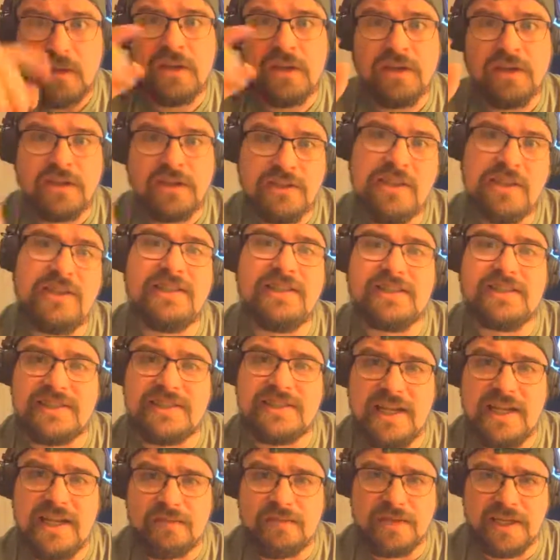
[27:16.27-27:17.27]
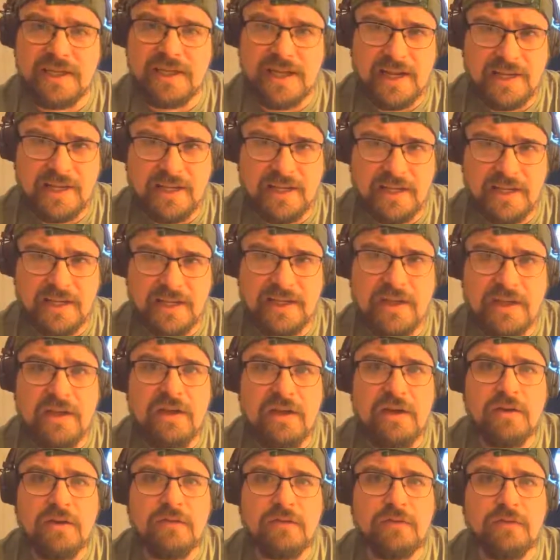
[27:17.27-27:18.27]
to the state of Connecticut
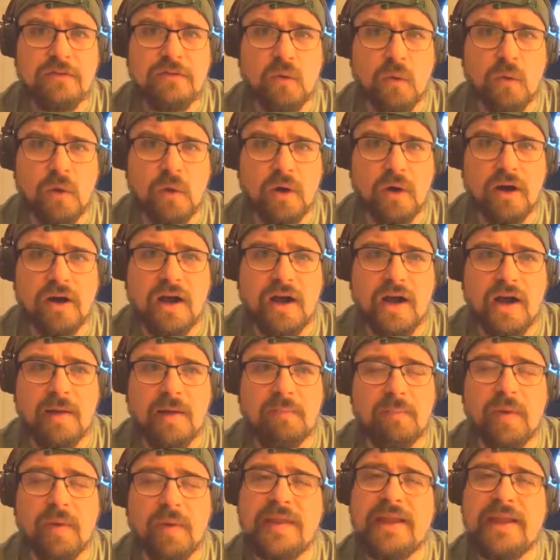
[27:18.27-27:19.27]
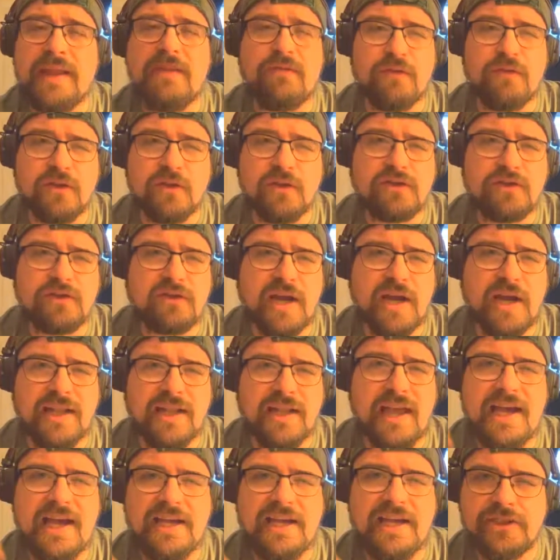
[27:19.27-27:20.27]
for when they first
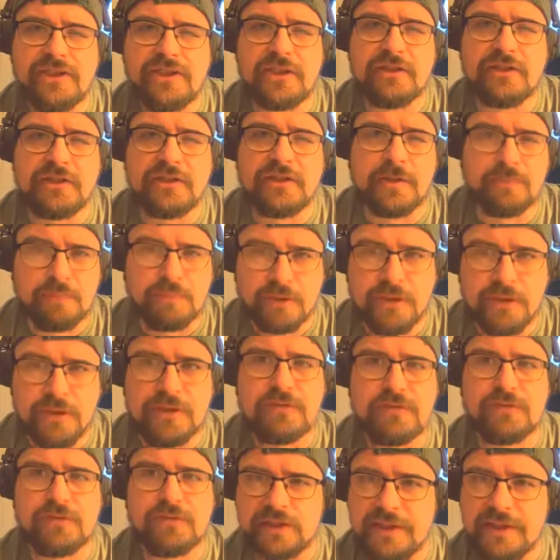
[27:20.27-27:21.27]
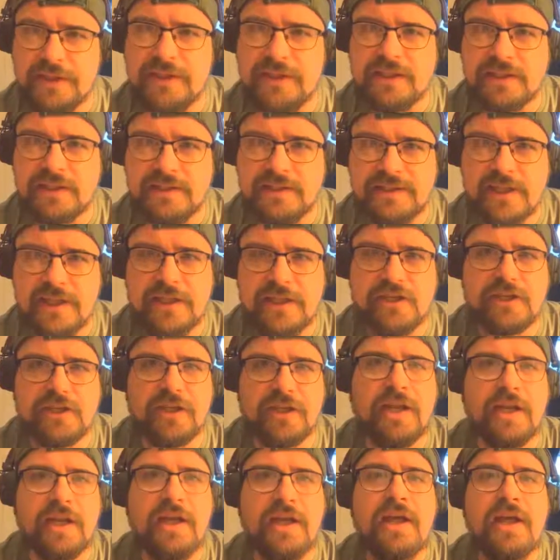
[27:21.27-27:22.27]
tried last year to push for
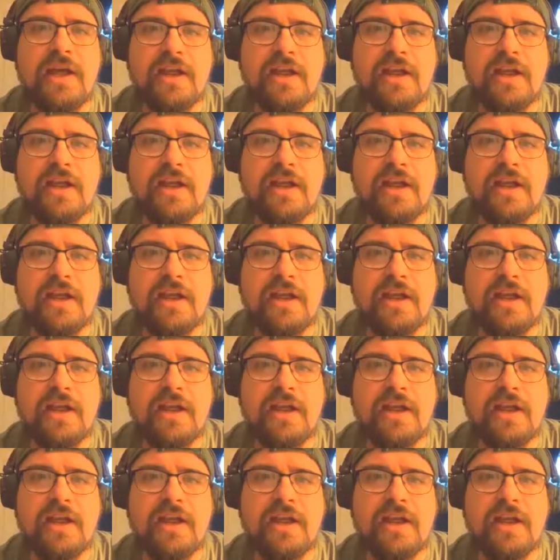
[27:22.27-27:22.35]
legalization,